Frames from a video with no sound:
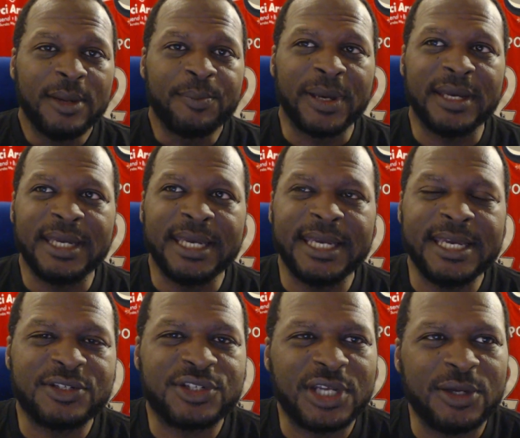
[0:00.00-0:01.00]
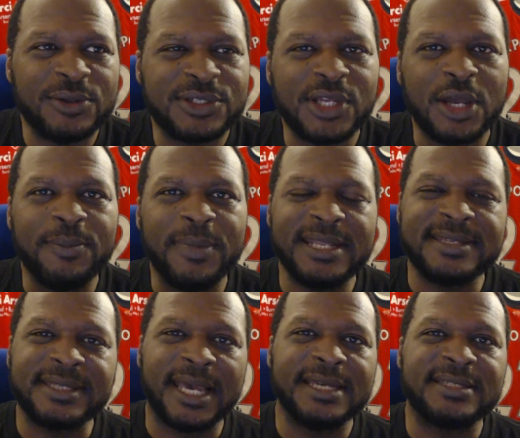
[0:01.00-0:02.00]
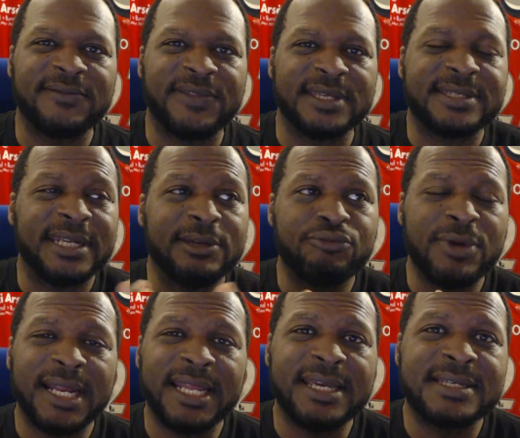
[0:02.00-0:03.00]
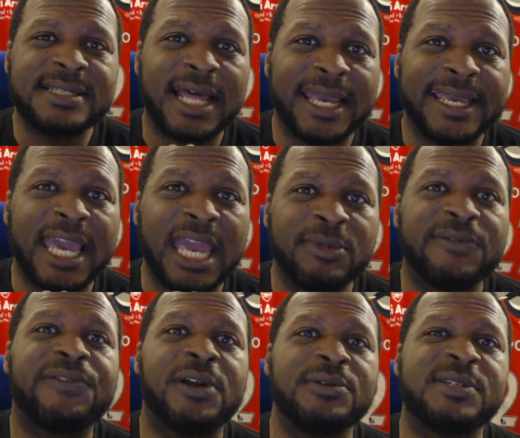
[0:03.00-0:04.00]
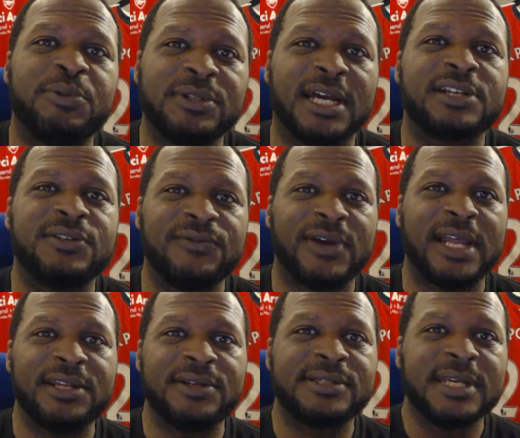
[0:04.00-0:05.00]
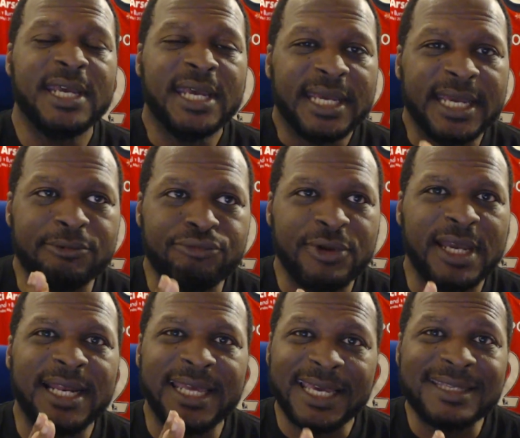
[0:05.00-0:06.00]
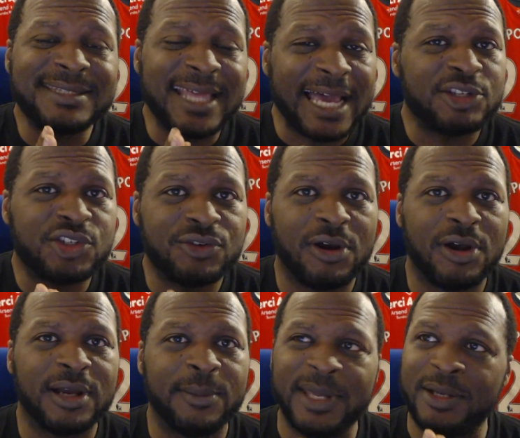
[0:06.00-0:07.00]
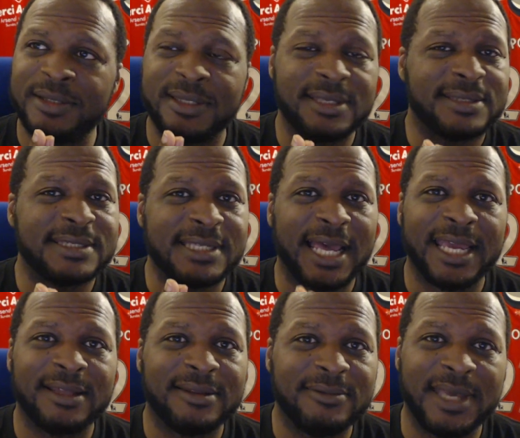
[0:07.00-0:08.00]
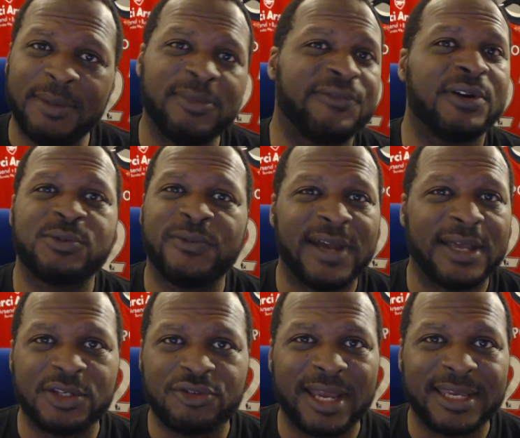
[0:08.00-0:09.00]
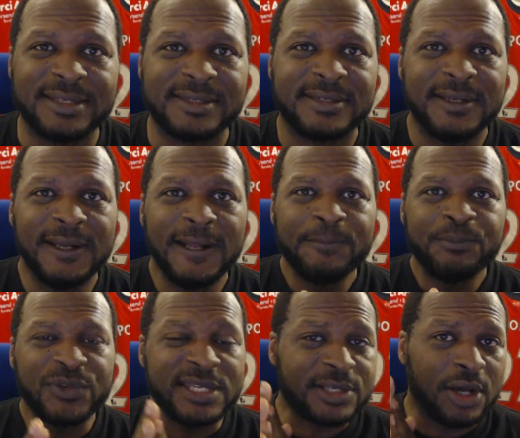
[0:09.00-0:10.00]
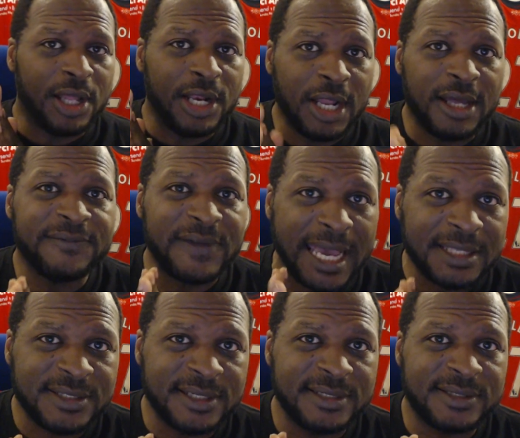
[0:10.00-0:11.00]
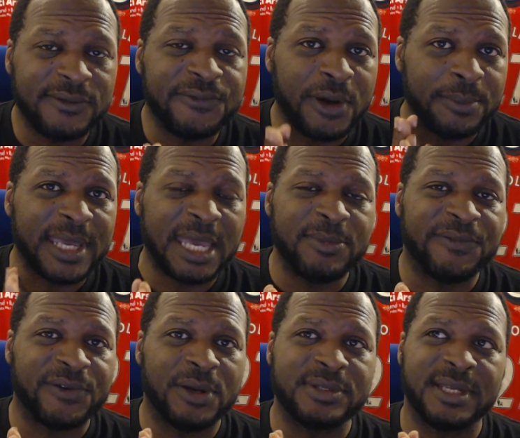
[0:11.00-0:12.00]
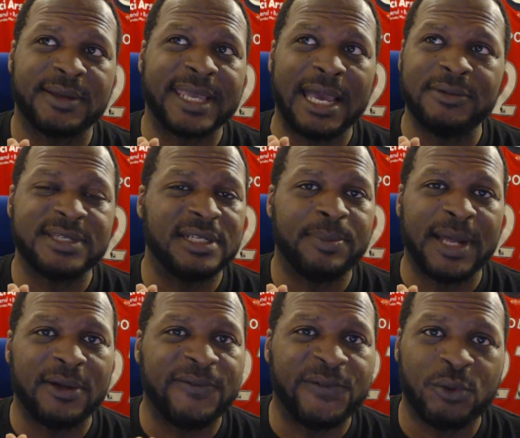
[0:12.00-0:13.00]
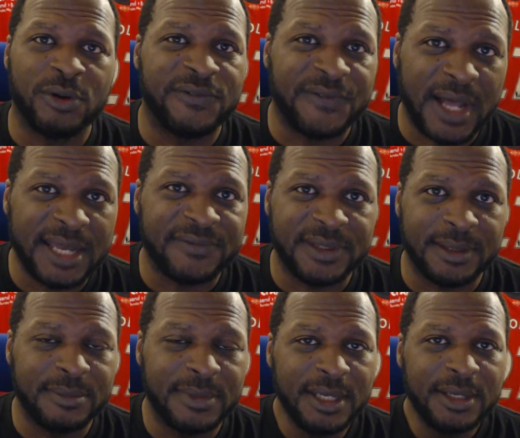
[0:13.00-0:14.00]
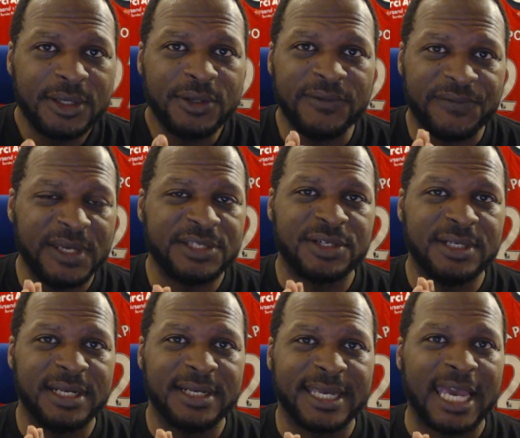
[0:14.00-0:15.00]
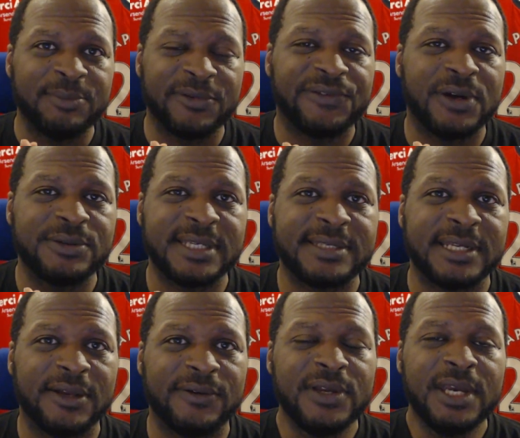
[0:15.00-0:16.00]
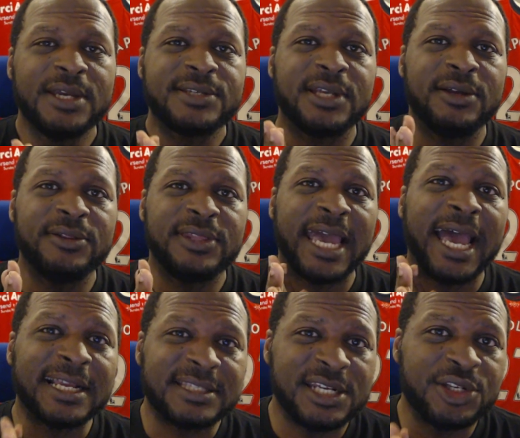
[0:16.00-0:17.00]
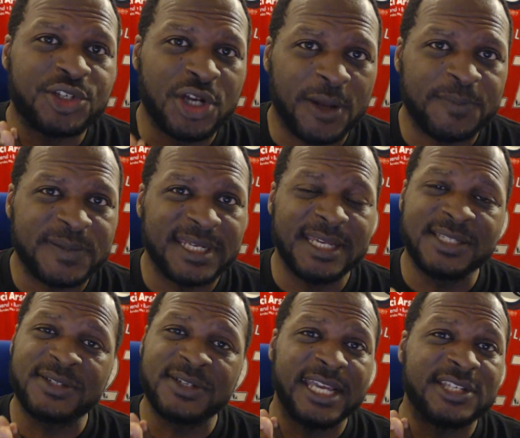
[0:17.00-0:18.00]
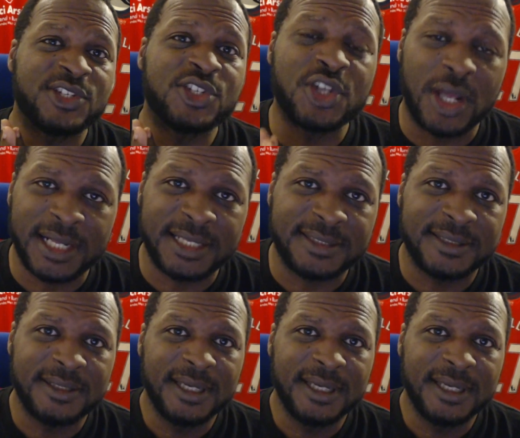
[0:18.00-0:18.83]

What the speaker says: But it shows so many sides of this, and it really is like Game of Thrones production values. It really is that strong. I mean, this is like Game of Thrones without the dragons. It's got a lot of actors from Game of Thrones. I counted about 4 or 5 of them who featured in the Game of Thrones itself. So the acting chops is solid.